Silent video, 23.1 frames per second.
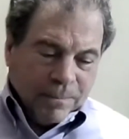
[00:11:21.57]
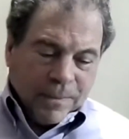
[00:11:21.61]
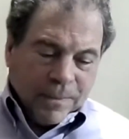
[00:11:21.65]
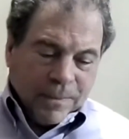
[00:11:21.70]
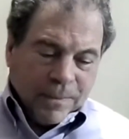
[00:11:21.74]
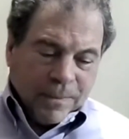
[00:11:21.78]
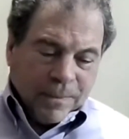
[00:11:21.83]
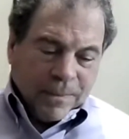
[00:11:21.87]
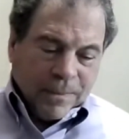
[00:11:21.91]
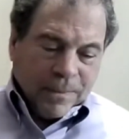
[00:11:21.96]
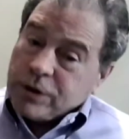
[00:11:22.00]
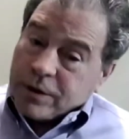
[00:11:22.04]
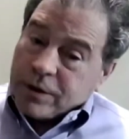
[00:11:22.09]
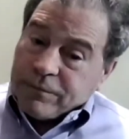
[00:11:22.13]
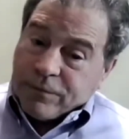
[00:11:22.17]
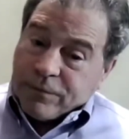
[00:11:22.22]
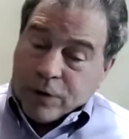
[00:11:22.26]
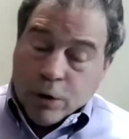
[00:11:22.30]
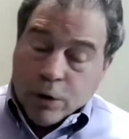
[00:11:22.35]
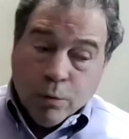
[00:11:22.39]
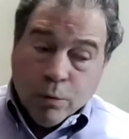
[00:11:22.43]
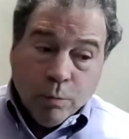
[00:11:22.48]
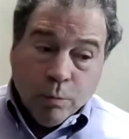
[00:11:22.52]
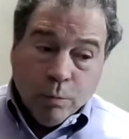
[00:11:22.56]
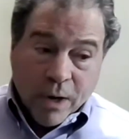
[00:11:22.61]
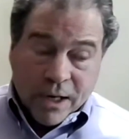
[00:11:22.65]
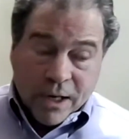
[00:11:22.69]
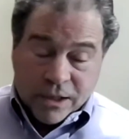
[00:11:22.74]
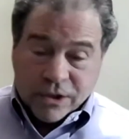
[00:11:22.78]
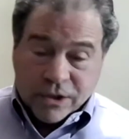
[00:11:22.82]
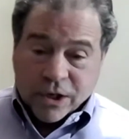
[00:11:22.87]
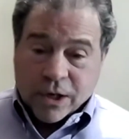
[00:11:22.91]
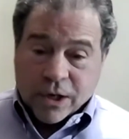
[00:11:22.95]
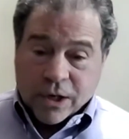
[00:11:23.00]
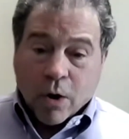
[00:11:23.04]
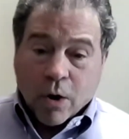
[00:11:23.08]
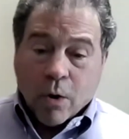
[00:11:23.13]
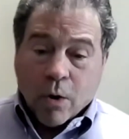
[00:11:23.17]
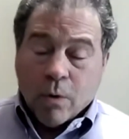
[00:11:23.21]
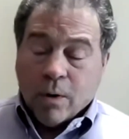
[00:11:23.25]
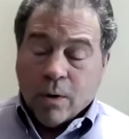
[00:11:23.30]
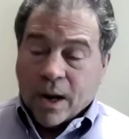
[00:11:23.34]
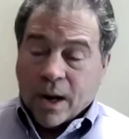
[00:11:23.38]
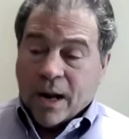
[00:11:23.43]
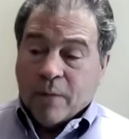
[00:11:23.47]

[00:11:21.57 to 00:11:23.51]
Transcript: This was a few weeks ago,